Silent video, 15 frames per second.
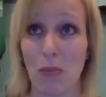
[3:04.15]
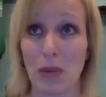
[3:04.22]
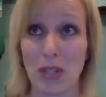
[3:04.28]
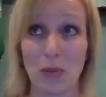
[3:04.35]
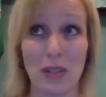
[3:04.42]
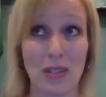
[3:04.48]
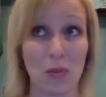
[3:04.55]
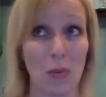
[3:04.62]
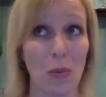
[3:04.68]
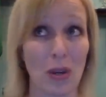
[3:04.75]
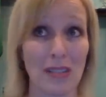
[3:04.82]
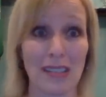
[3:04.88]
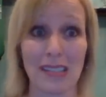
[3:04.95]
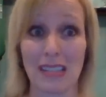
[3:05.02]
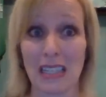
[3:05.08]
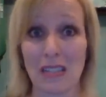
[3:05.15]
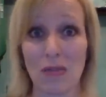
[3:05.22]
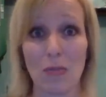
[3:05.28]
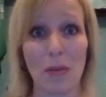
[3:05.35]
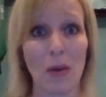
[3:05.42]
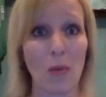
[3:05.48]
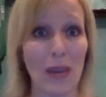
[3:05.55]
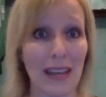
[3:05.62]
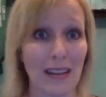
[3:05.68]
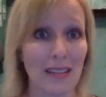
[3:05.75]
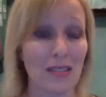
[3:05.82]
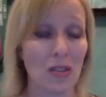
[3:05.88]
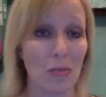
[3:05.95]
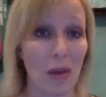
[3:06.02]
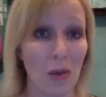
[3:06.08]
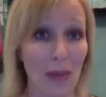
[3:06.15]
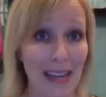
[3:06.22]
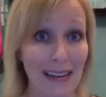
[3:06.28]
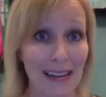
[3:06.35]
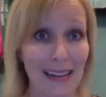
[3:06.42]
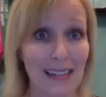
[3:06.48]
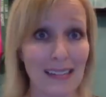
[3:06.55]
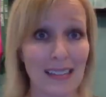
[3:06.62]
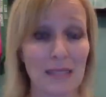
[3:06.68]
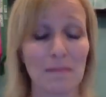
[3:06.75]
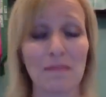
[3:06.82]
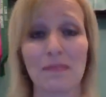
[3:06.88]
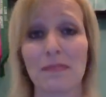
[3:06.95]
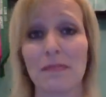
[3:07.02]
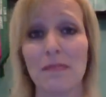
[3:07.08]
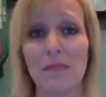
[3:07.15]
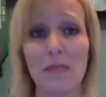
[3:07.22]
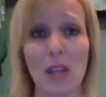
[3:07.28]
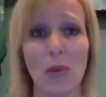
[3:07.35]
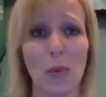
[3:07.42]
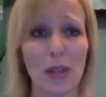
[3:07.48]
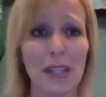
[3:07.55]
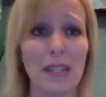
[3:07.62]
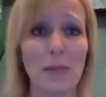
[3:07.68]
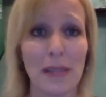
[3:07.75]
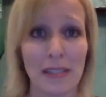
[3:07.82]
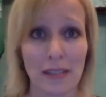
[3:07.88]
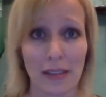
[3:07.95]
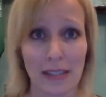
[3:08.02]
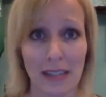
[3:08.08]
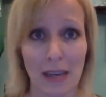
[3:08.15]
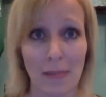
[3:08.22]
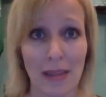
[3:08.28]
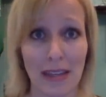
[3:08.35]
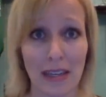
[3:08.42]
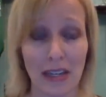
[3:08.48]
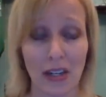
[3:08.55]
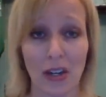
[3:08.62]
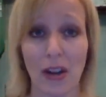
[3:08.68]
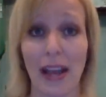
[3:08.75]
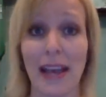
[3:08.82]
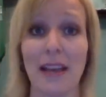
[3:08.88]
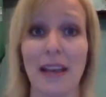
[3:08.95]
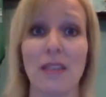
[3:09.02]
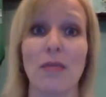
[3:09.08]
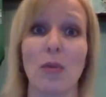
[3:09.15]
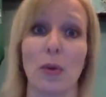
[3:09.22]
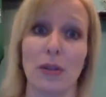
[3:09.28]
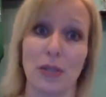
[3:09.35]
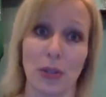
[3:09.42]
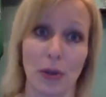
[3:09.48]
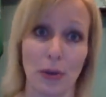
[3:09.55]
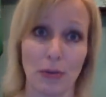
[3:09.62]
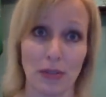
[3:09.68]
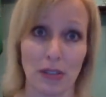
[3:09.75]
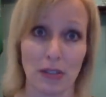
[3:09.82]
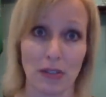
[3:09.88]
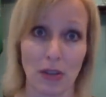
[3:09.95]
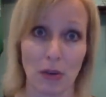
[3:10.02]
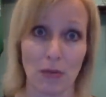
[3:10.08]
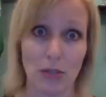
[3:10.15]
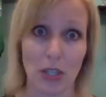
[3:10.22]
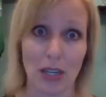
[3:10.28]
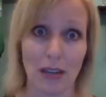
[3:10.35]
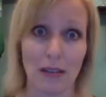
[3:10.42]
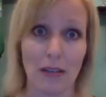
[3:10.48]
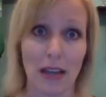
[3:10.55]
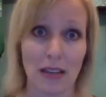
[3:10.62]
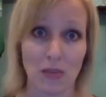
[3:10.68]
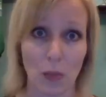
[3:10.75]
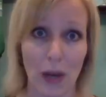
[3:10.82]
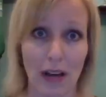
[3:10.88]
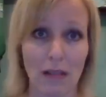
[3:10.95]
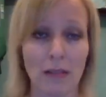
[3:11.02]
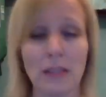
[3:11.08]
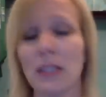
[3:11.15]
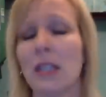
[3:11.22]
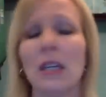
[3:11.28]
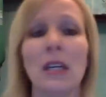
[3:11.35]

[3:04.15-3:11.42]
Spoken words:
Which ones were more successful, my weekends or my weeknights. It really depends on the time of the year and of course your hostess coaching as well.